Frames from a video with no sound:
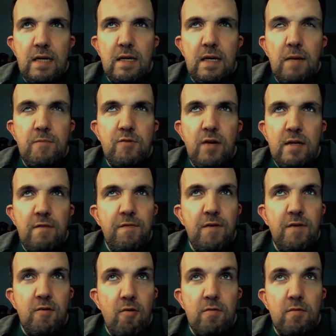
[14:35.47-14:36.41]
I'm trying to
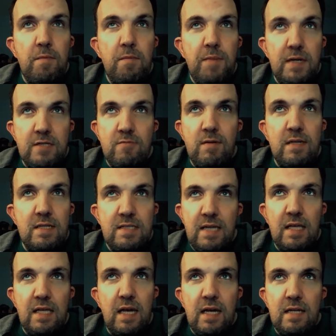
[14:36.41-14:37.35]
figure out the best way to
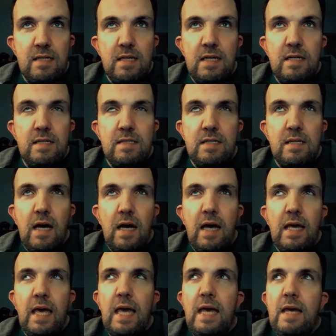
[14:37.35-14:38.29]
say that.
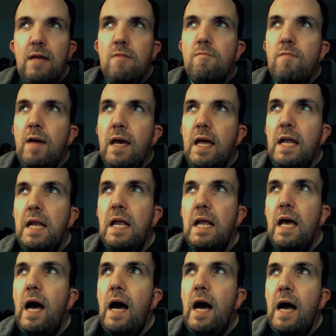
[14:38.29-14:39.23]
I hate when
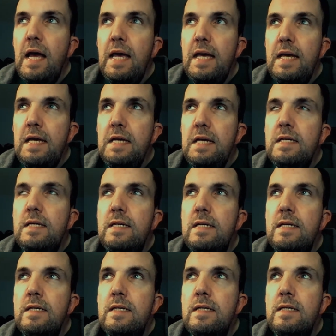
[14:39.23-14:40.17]
I
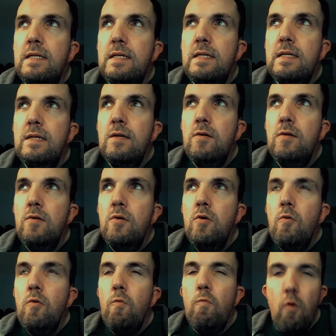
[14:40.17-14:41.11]

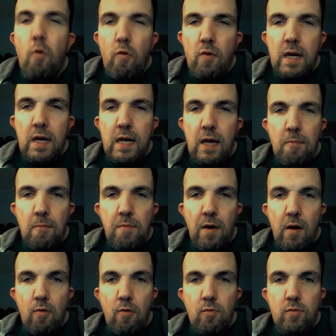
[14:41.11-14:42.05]
worry
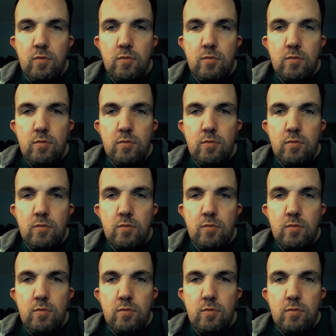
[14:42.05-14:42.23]
about